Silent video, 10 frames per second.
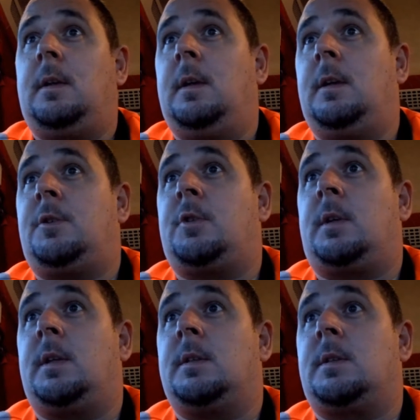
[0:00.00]
uh,
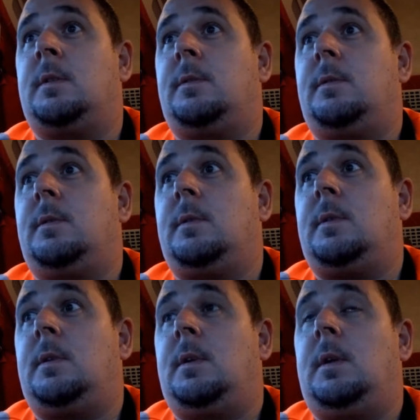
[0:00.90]
trunking stuff.
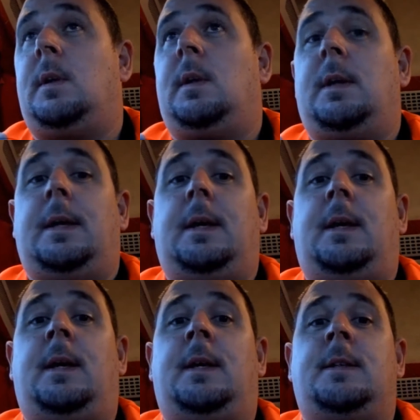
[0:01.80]

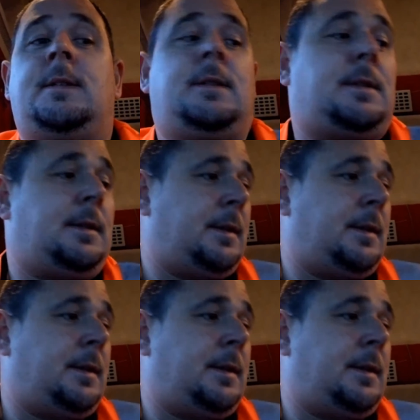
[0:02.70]
And